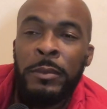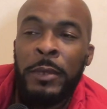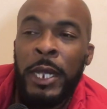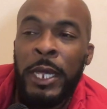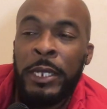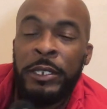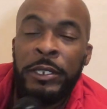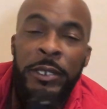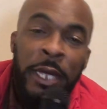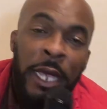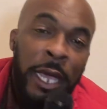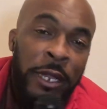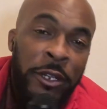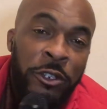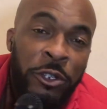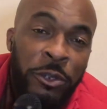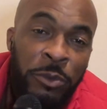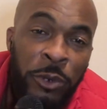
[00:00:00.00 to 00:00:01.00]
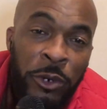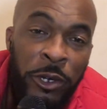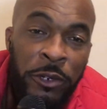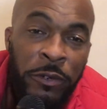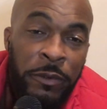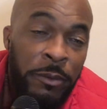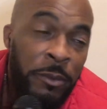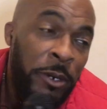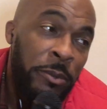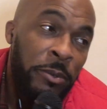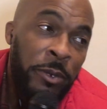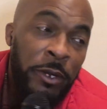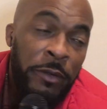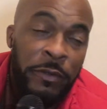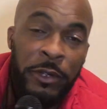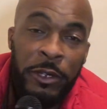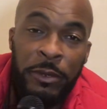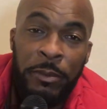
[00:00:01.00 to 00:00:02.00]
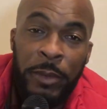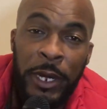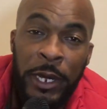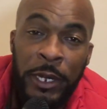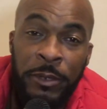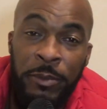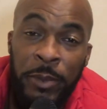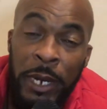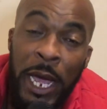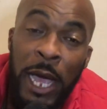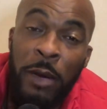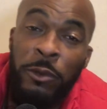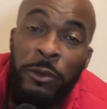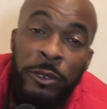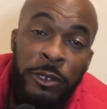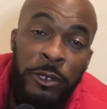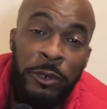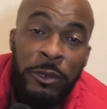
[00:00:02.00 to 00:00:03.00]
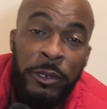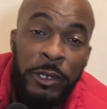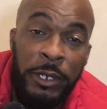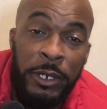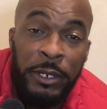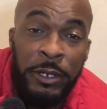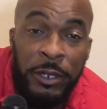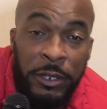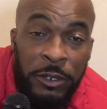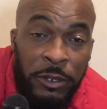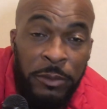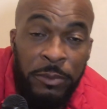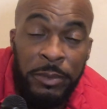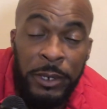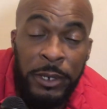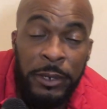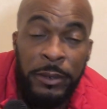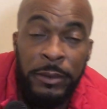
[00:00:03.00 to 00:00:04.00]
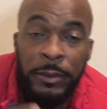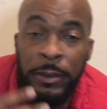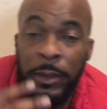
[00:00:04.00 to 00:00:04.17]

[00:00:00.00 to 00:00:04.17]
and she had 2 boys from her previous marriage, but I was doing the discipline